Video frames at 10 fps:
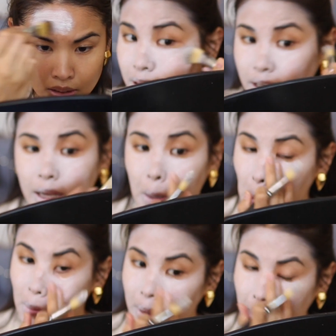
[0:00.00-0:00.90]
And then I
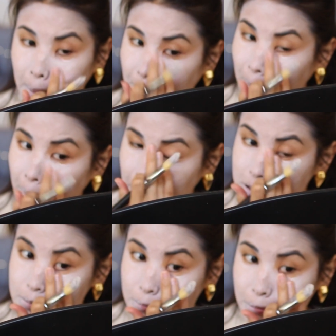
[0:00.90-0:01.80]
go in and I
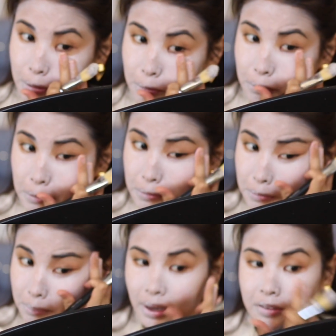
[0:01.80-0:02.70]
smooth it with
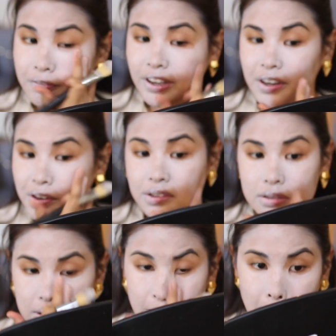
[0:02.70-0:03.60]
my
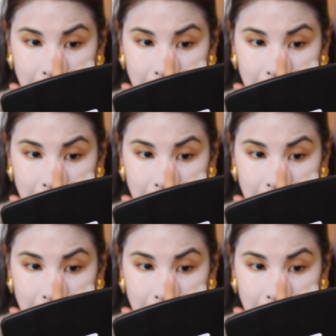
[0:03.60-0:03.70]
fingers.